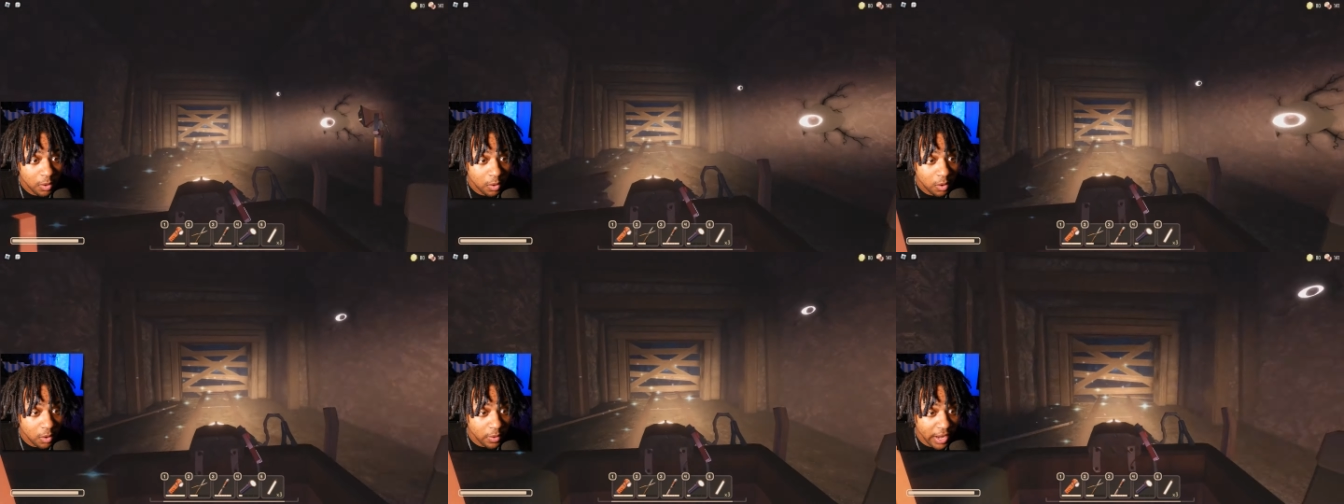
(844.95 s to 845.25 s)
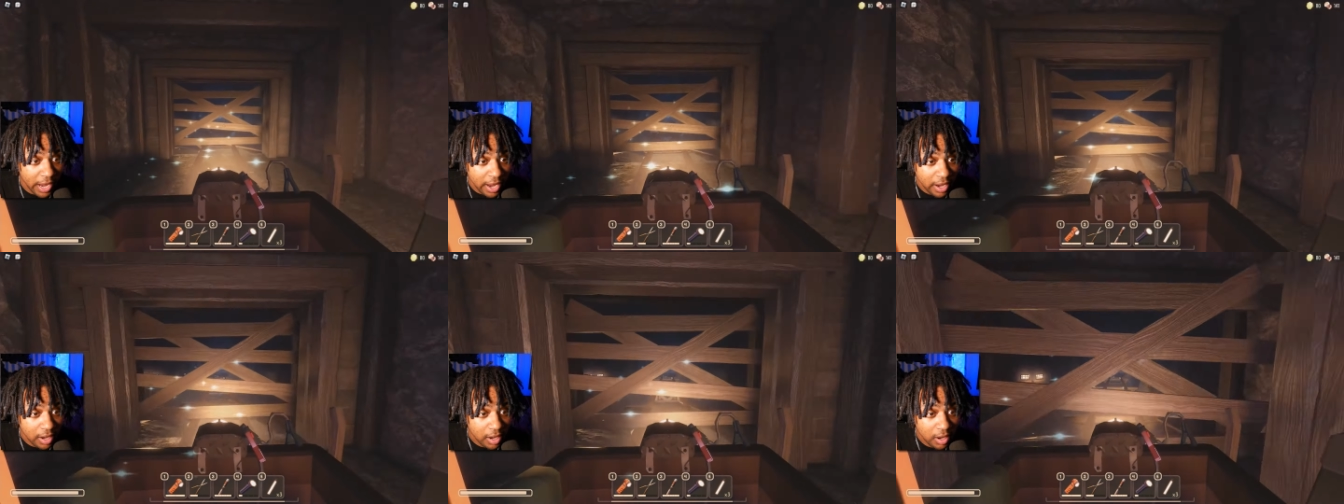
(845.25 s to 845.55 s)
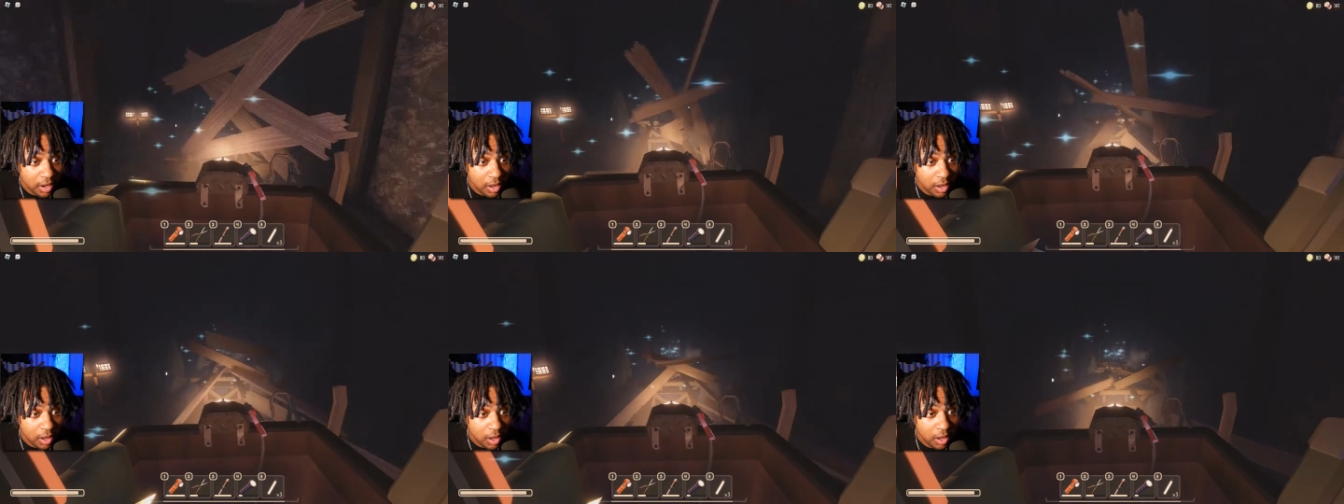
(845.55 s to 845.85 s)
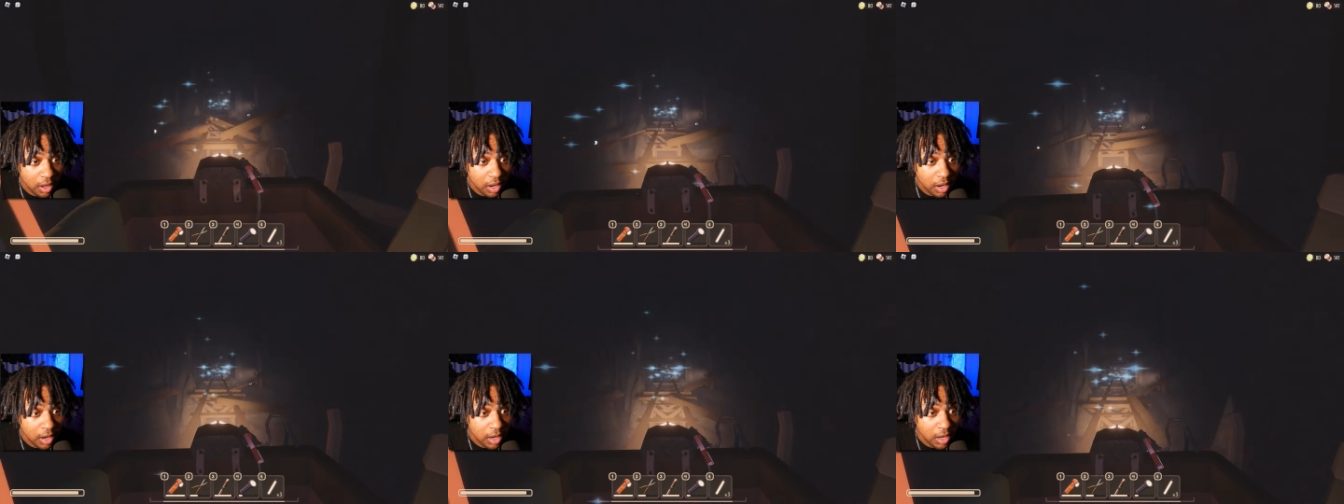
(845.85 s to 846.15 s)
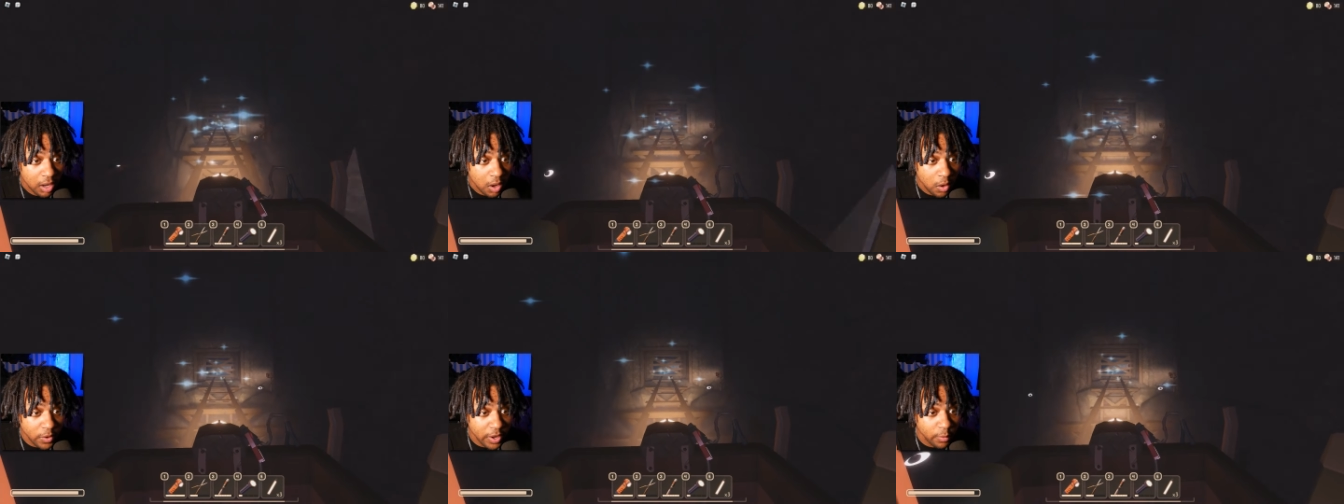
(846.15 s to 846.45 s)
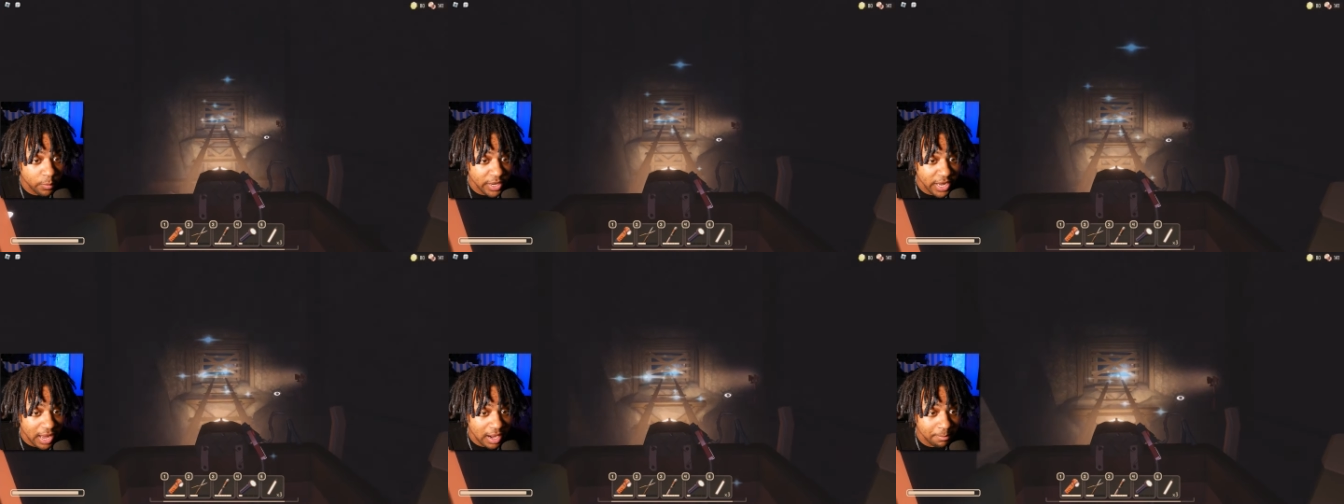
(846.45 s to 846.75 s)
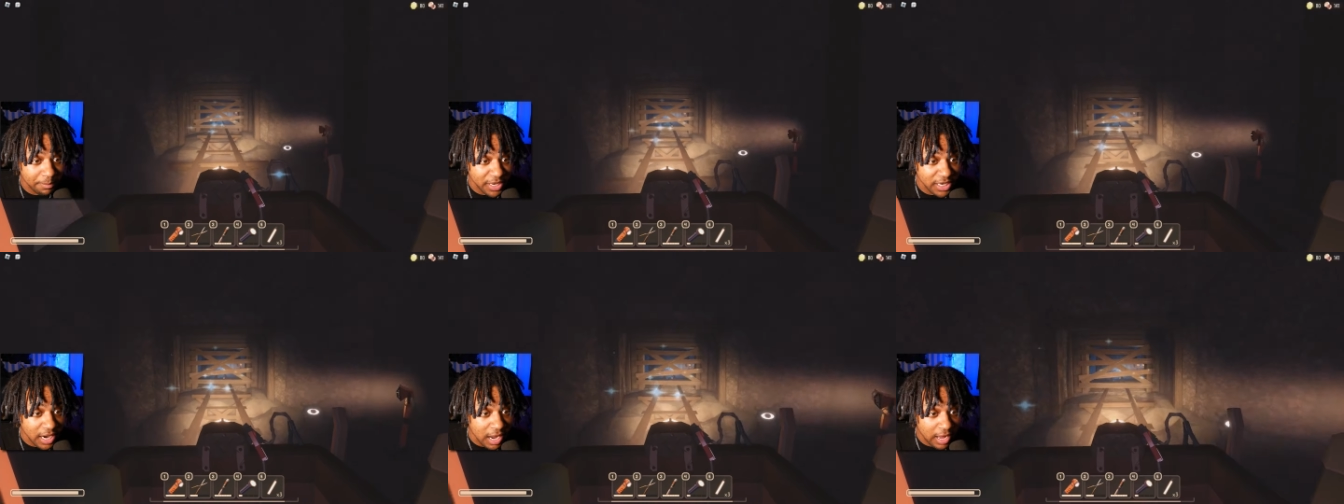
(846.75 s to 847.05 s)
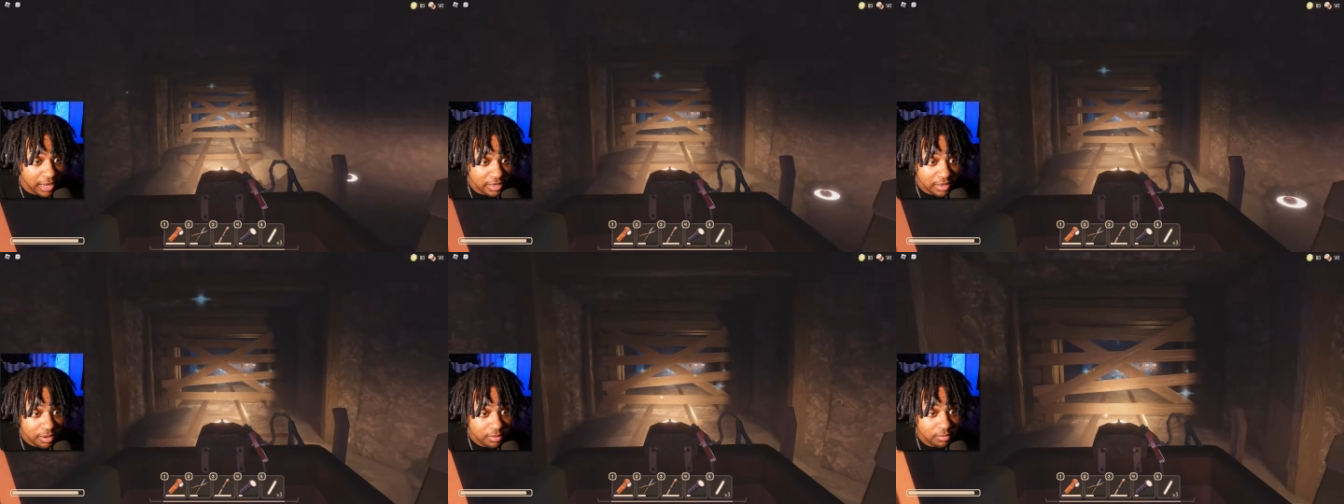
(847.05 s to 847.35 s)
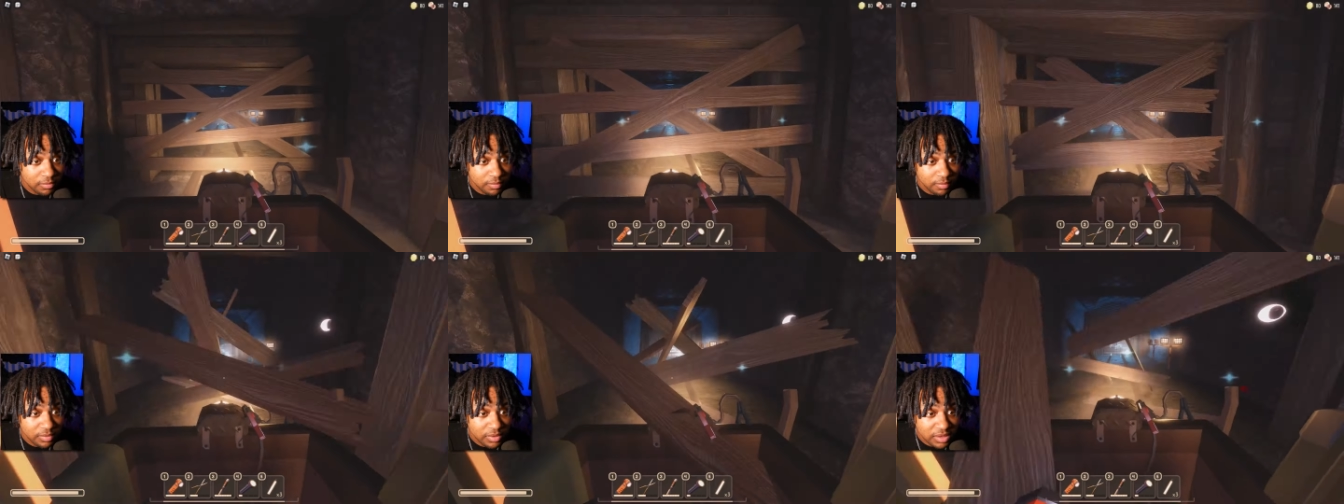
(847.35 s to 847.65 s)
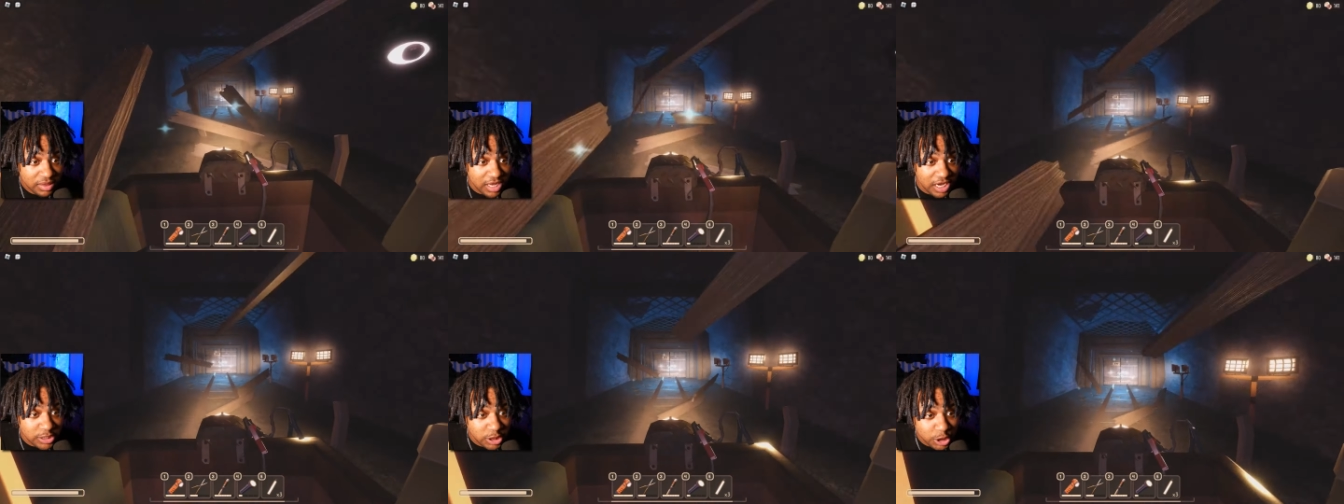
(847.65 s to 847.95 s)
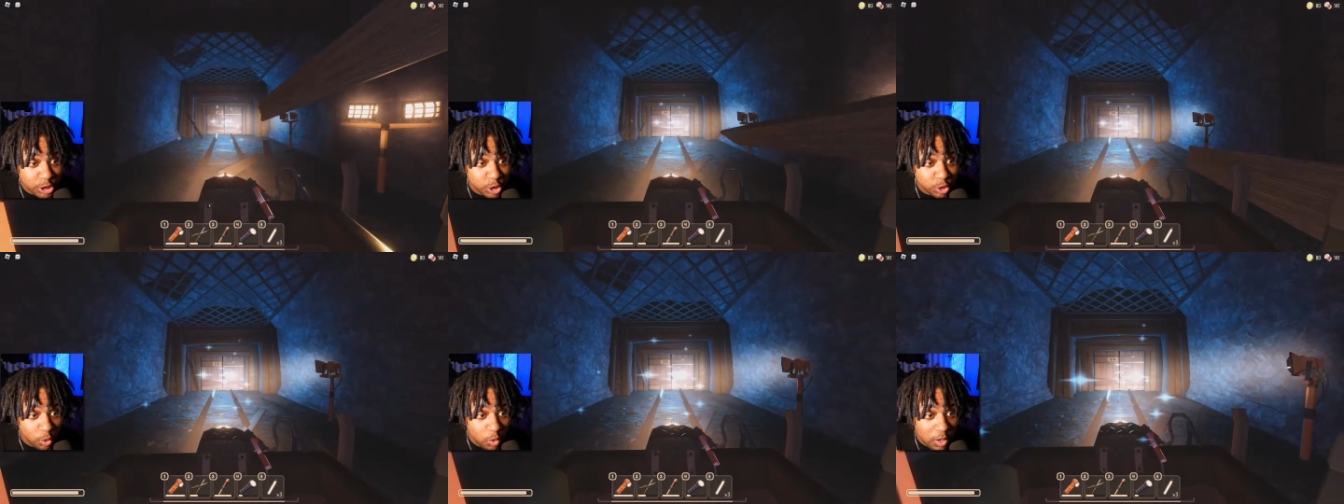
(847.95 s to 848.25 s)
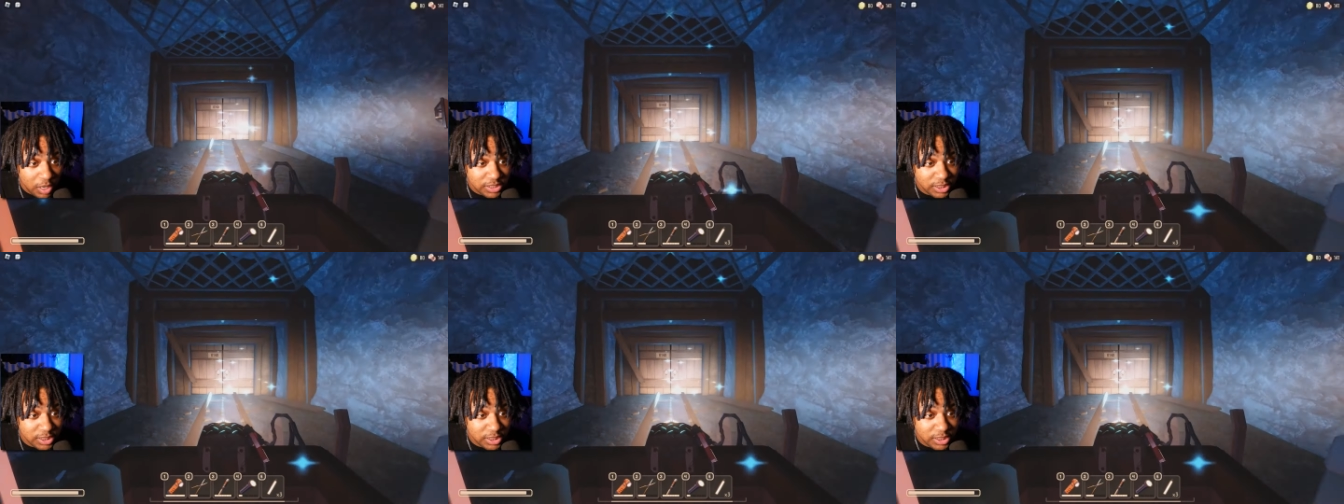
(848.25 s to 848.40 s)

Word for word: Okay. Okay, we gotta be done. They just threw us